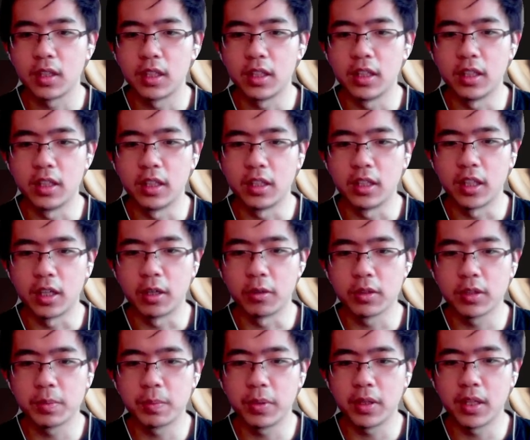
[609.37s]
Yeah, I
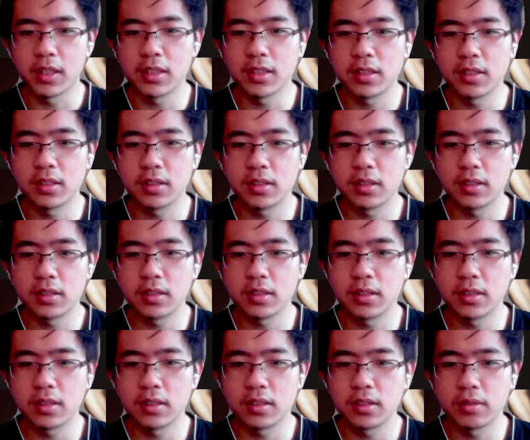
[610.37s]
was
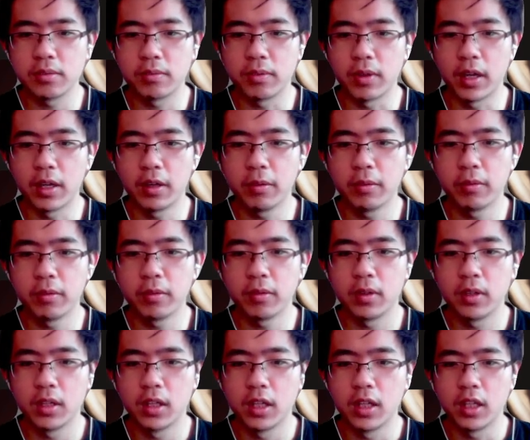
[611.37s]
+5,
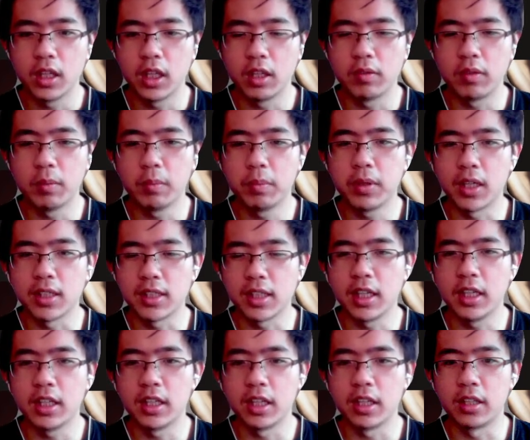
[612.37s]
even
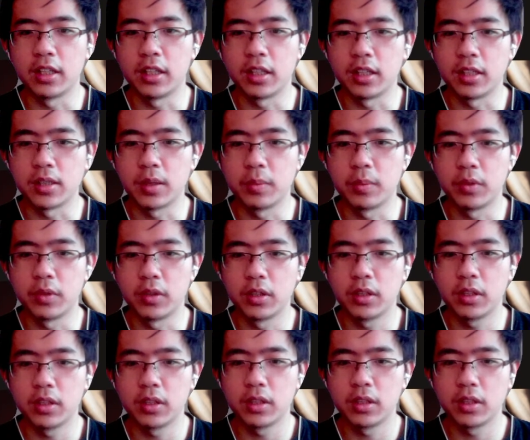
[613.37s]
+8 at some
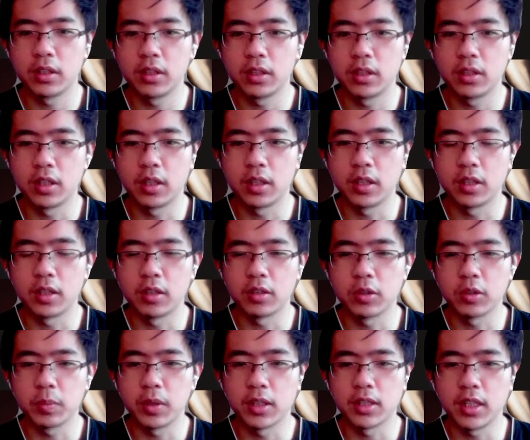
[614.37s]
point. I
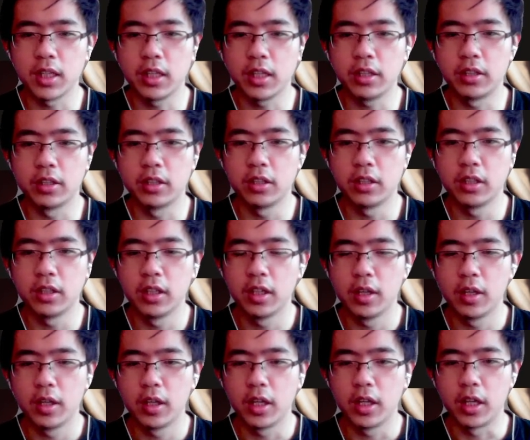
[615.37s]
was +8 here,
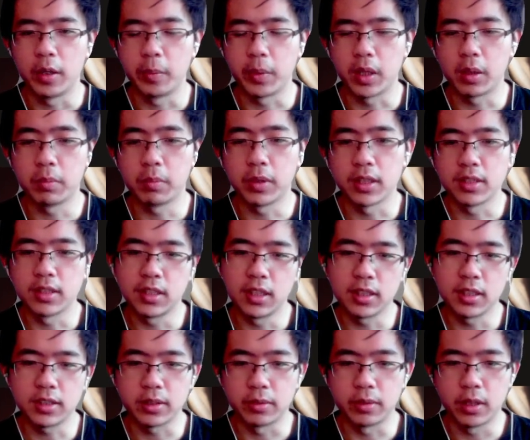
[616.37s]
and become
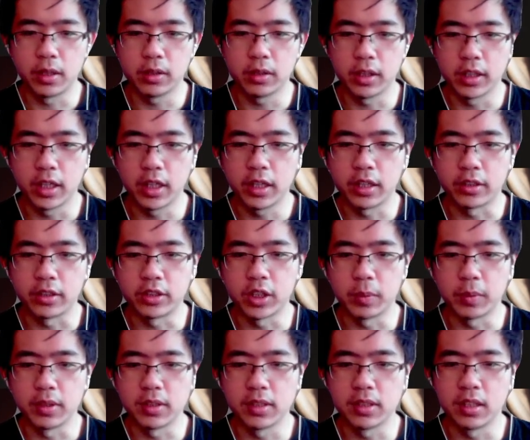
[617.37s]
+6 around, and then it
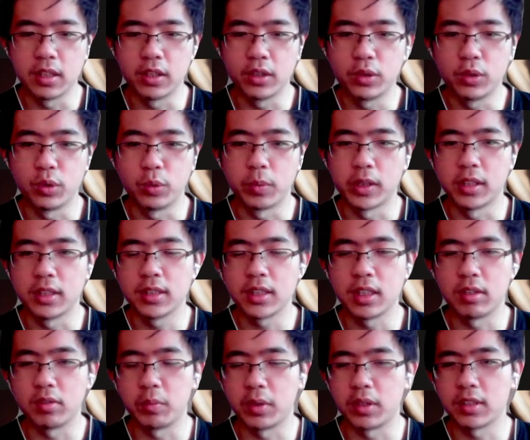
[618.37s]
dropped instantly to
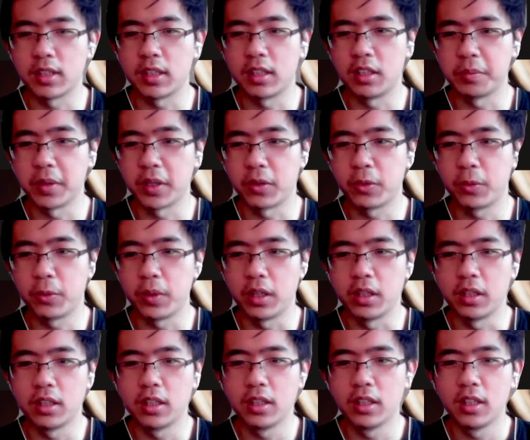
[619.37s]
-7 because I have my
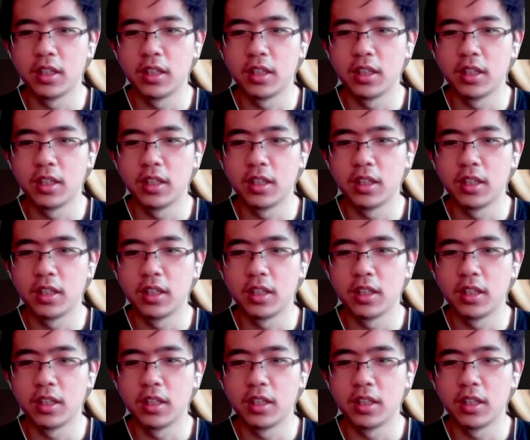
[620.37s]
queen.